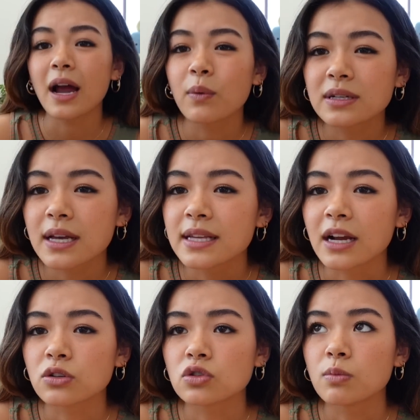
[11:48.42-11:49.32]
I wear size
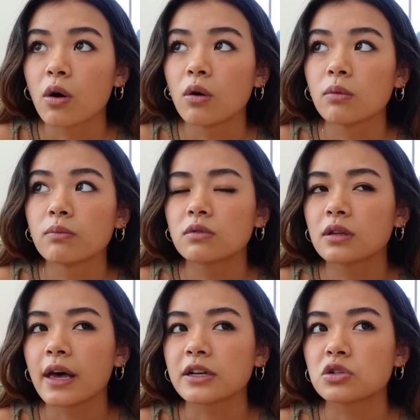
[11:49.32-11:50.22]
extra small
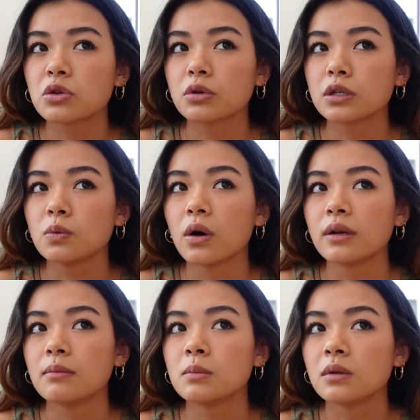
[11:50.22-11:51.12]
slash
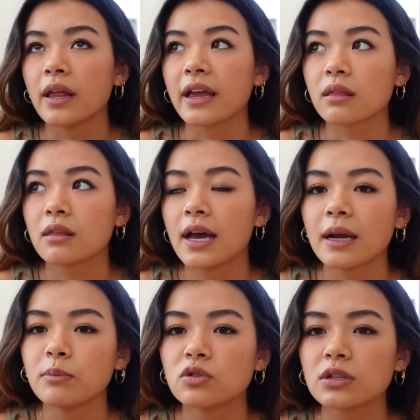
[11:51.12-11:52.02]
31 length. And
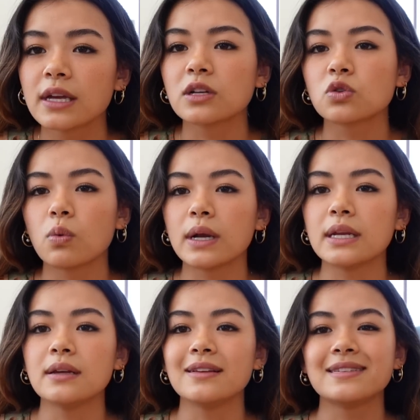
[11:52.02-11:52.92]
I'm usually like a
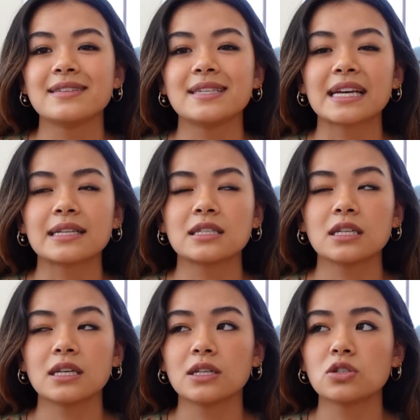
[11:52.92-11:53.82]
26
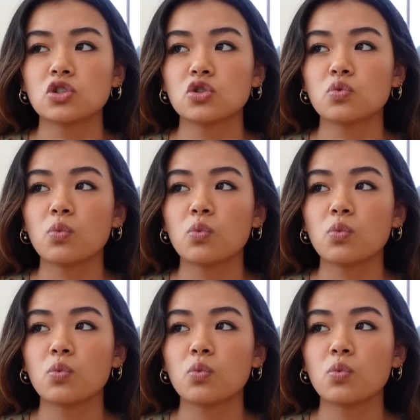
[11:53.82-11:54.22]
inch